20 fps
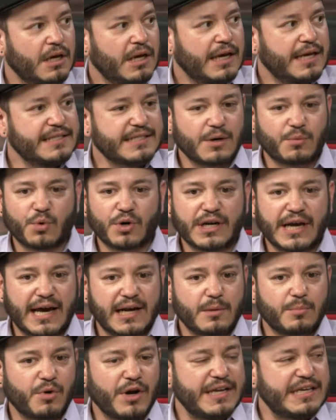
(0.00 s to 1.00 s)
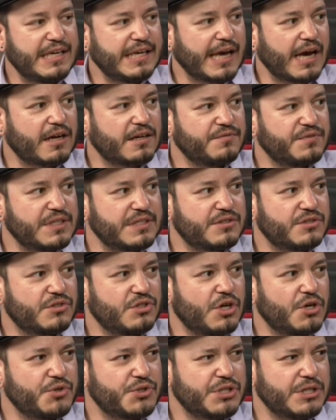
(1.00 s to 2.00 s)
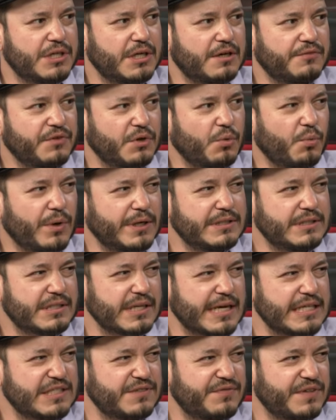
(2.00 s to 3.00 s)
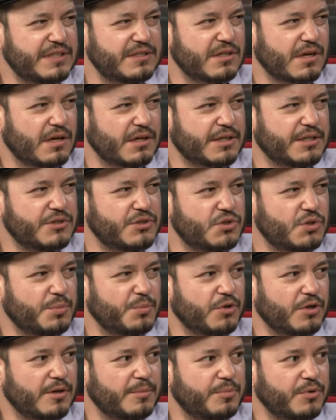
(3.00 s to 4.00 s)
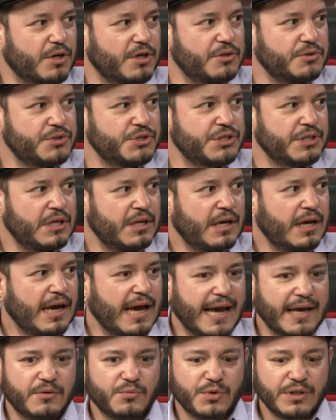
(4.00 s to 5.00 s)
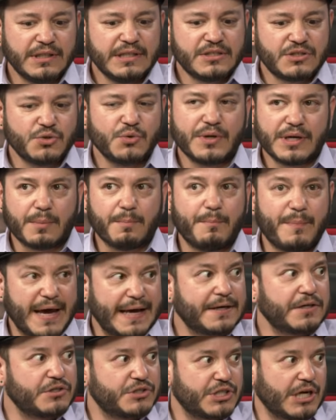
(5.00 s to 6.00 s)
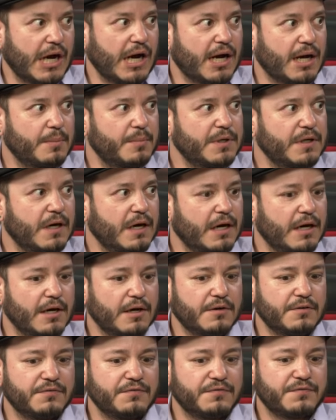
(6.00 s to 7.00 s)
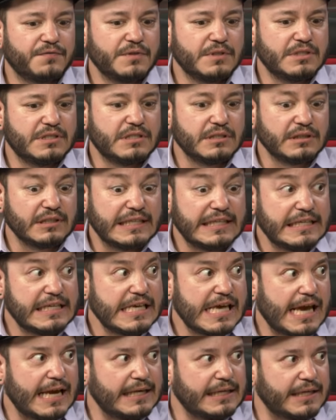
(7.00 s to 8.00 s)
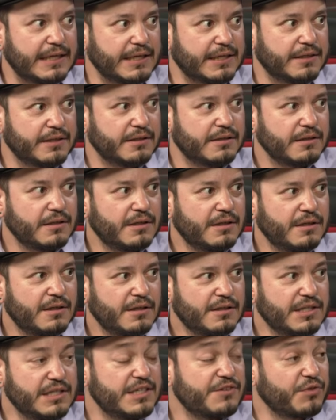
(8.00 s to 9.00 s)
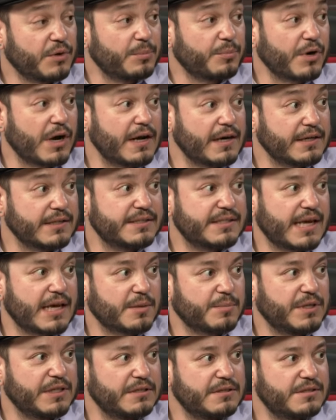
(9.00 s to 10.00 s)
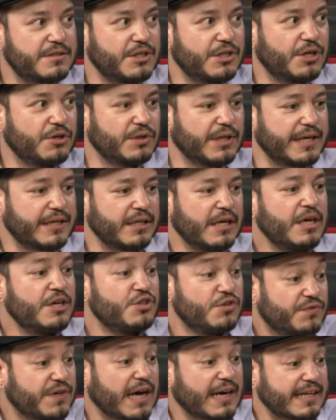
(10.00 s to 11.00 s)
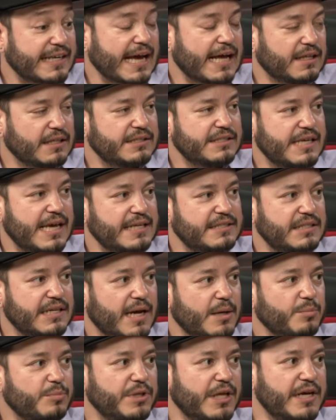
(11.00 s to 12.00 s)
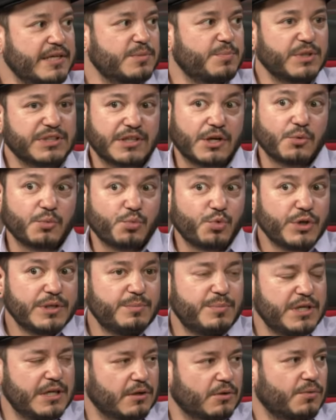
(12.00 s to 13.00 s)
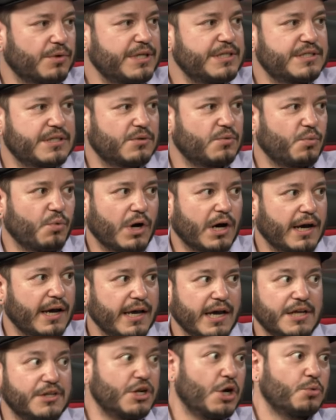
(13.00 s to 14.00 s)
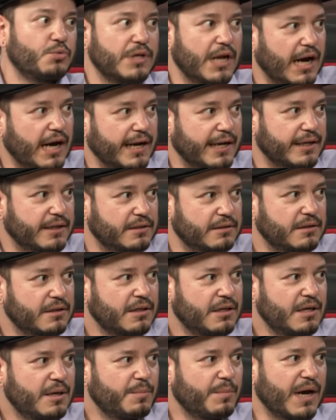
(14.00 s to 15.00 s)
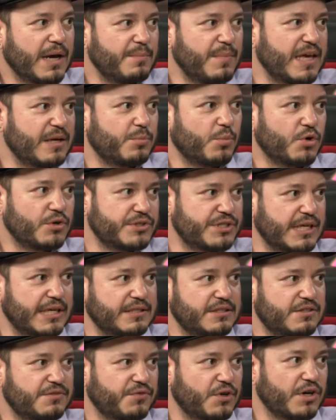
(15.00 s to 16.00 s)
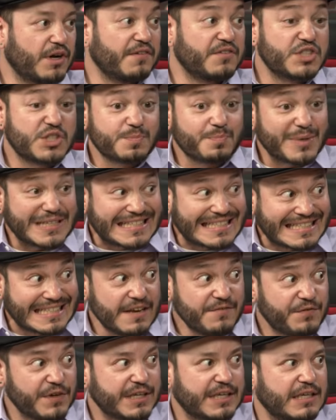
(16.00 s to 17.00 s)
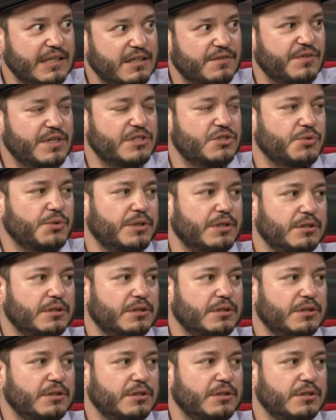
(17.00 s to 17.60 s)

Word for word: is that we're kind of breaking out of this notion of a one size fits all consumer approach and mm-hmm. really doing a better job of delineating the different product segments. You know, yeah. like you've got a Galaxy S9 Plus, but there would be a reason why a Note 9 might make more sense for a specific individual.